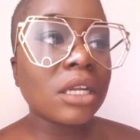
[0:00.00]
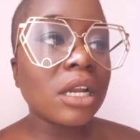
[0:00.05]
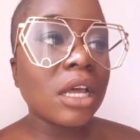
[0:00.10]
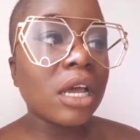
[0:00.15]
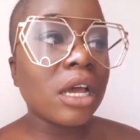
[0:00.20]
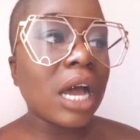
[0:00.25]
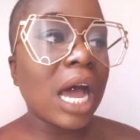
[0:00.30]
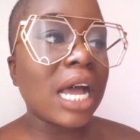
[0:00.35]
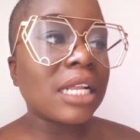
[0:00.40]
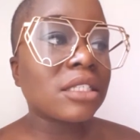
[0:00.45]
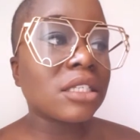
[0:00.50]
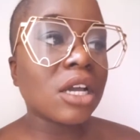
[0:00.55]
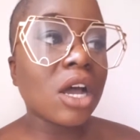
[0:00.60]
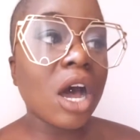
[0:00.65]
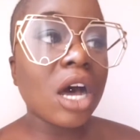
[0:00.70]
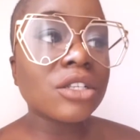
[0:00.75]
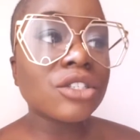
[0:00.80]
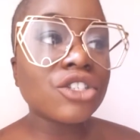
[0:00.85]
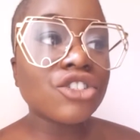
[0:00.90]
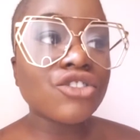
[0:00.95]
on her, I had to
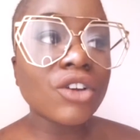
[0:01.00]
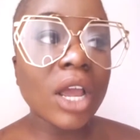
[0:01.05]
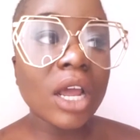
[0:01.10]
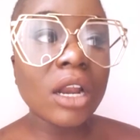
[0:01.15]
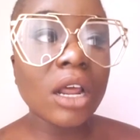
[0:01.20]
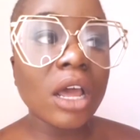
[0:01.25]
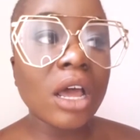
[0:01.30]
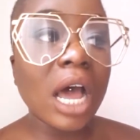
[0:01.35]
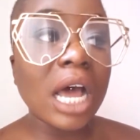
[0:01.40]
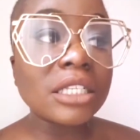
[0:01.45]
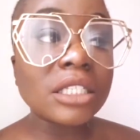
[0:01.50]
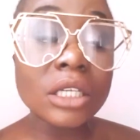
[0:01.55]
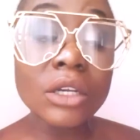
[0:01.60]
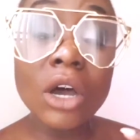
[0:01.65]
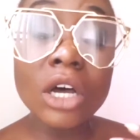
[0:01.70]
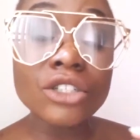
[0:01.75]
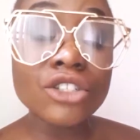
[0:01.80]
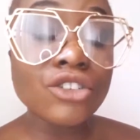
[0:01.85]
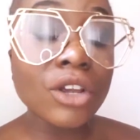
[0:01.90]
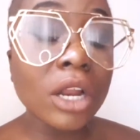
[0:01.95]
concentrate on her, I had to
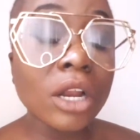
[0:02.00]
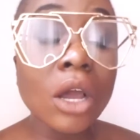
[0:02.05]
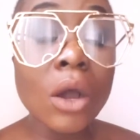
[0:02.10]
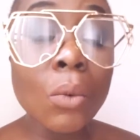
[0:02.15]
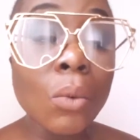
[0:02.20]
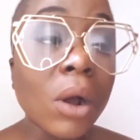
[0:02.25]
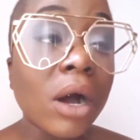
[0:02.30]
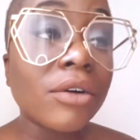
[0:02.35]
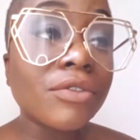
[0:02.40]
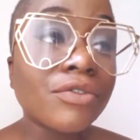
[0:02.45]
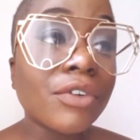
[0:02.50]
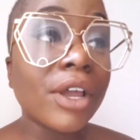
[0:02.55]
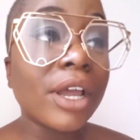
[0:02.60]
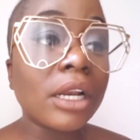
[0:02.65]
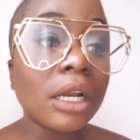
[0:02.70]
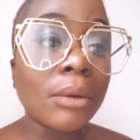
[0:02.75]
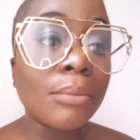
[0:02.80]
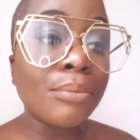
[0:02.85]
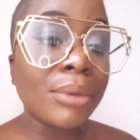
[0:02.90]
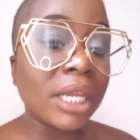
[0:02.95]
concentrate on her welfare
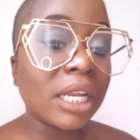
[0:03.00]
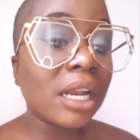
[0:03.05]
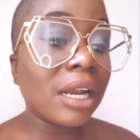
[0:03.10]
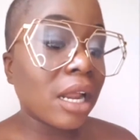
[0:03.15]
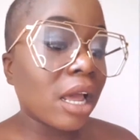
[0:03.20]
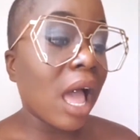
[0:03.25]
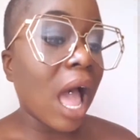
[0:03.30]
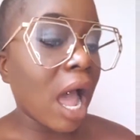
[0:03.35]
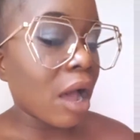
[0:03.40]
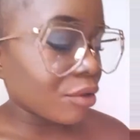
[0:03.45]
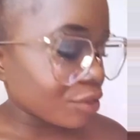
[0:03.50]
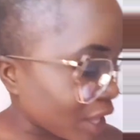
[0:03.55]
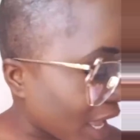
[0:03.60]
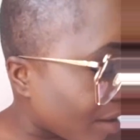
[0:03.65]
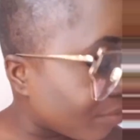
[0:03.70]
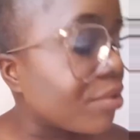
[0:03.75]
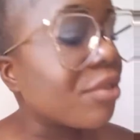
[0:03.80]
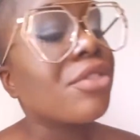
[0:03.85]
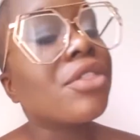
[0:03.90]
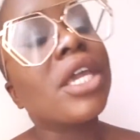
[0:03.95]
and her being and her health,
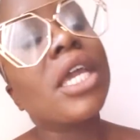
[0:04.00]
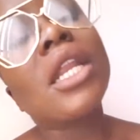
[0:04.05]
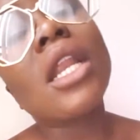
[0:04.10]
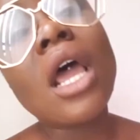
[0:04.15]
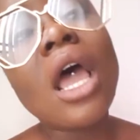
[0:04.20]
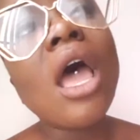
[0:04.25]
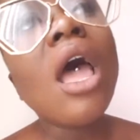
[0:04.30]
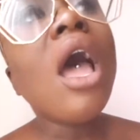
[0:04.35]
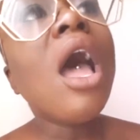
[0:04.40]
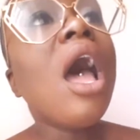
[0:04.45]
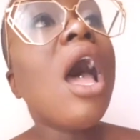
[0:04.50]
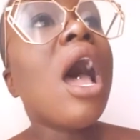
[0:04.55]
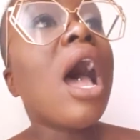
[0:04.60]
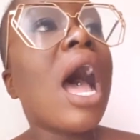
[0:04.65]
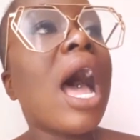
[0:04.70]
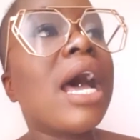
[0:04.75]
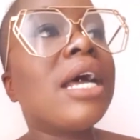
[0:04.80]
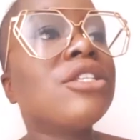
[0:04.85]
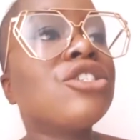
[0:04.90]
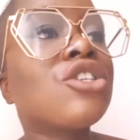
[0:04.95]
everything.
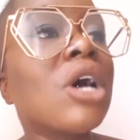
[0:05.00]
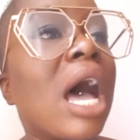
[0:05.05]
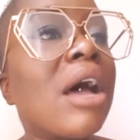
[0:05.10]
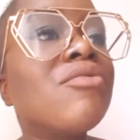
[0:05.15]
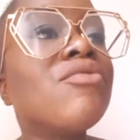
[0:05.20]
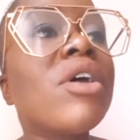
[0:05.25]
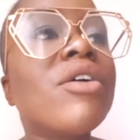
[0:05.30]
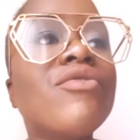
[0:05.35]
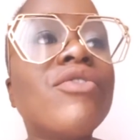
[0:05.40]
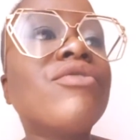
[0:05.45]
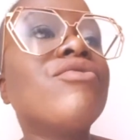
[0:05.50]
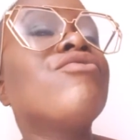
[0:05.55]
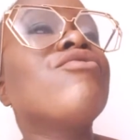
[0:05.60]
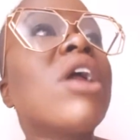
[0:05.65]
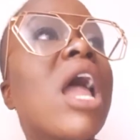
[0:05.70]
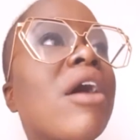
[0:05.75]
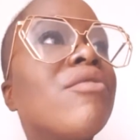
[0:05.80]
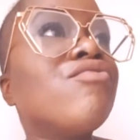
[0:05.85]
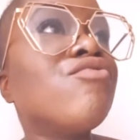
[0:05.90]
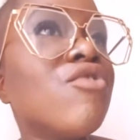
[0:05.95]
And so I
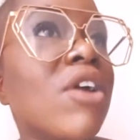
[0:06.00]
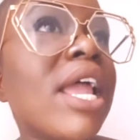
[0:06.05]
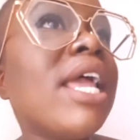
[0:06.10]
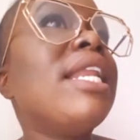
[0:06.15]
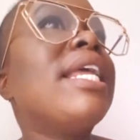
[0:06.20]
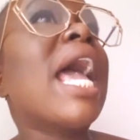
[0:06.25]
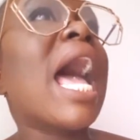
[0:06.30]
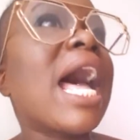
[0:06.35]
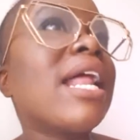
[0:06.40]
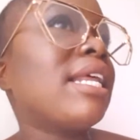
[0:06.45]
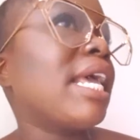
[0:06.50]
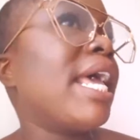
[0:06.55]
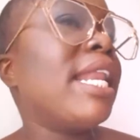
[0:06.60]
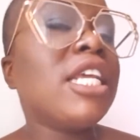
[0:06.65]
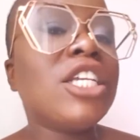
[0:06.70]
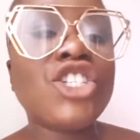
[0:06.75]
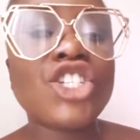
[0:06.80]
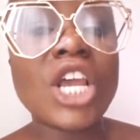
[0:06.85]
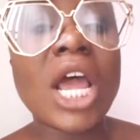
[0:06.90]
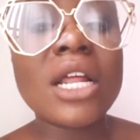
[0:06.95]
rarely had
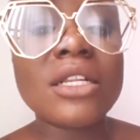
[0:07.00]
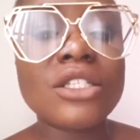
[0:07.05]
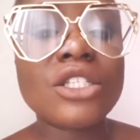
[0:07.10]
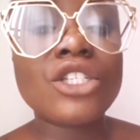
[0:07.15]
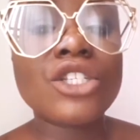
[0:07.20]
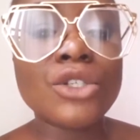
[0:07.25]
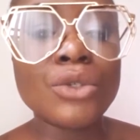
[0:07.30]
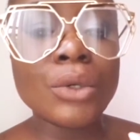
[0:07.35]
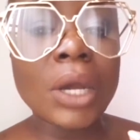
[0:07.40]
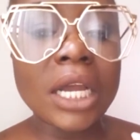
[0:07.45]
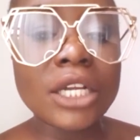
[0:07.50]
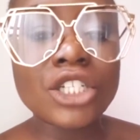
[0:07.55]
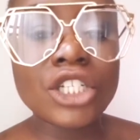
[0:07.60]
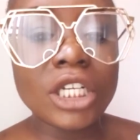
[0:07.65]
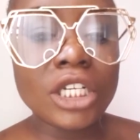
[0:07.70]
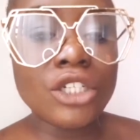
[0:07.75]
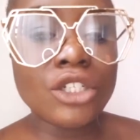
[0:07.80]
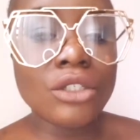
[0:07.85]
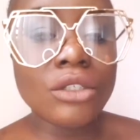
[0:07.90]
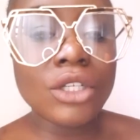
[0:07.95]
any chance to
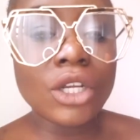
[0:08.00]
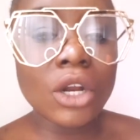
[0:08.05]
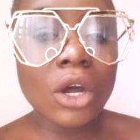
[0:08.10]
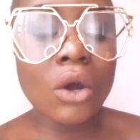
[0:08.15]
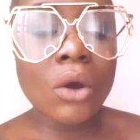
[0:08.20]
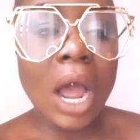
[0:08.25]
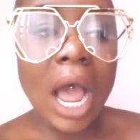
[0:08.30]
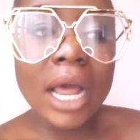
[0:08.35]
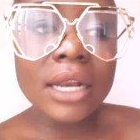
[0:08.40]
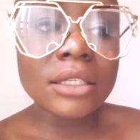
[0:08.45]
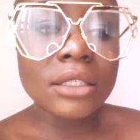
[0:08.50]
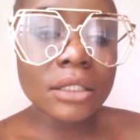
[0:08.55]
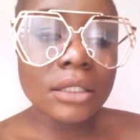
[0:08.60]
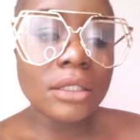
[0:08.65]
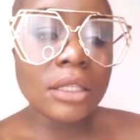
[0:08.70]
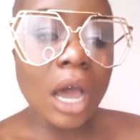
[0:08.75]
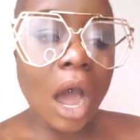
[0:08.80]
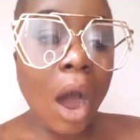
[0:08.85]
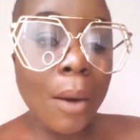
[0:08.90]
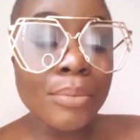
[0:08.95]
actually, you know, had
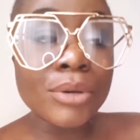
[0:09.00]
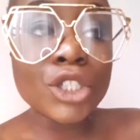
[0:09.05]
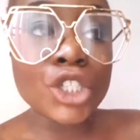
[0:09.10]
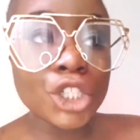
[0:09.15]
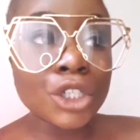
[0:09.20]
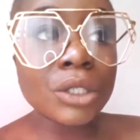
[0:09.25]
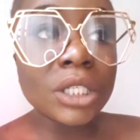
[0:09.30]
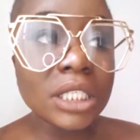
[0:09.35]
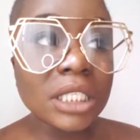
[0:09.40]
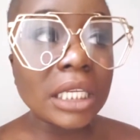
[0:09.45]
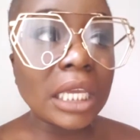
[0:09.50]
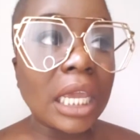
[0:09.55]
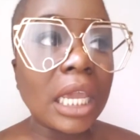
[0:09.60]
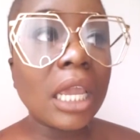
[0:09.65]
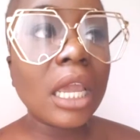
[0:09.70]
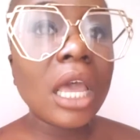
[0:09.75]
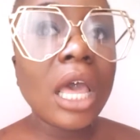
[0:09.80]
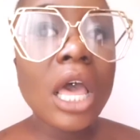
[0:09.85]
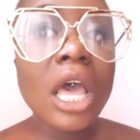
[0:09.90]
the opportunity